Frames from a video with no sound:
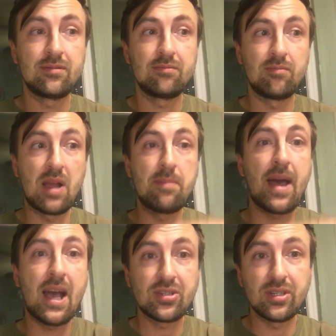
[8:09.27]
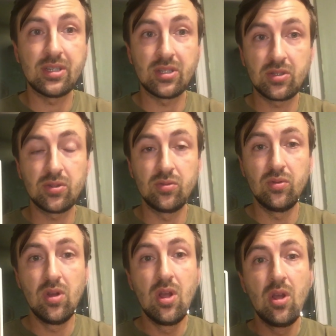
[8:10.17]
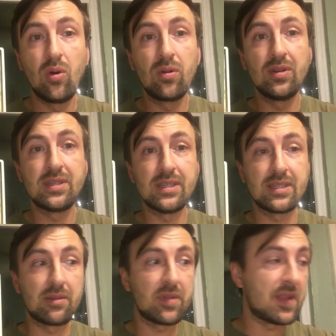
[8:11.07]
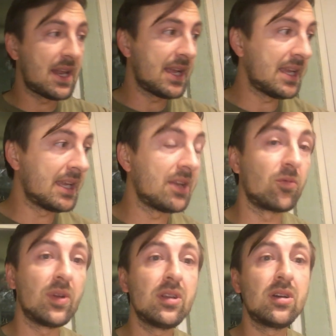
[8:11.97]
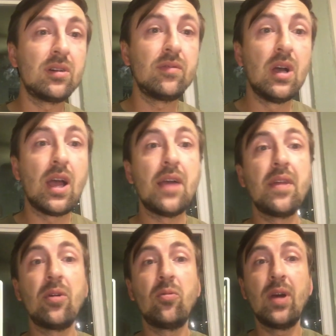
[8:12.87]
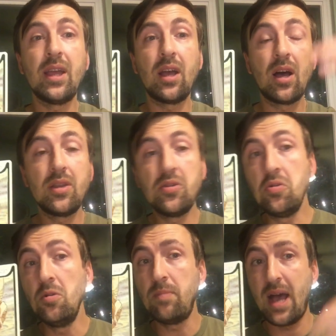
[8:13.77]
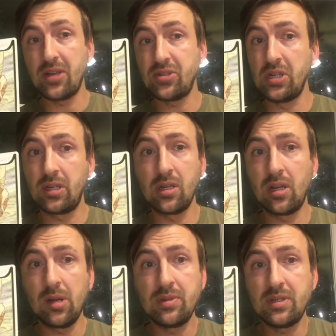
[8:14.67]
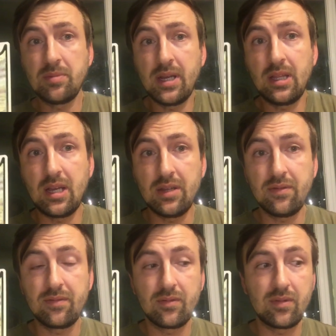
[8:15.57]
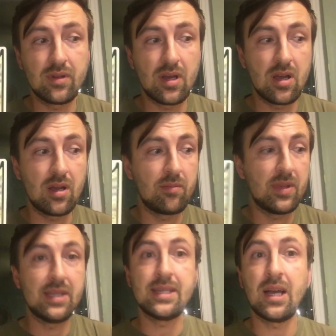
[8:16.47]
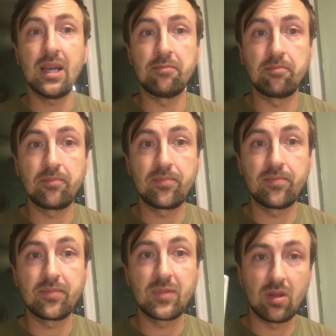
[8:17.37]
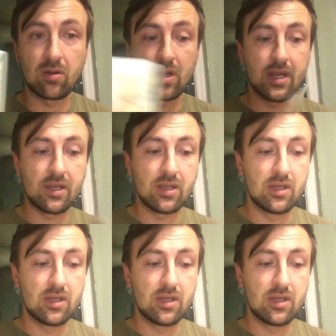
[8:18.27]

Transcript: my passion into, or is it something that I can get rid of, and that way a new passion can come into my life in time. All right?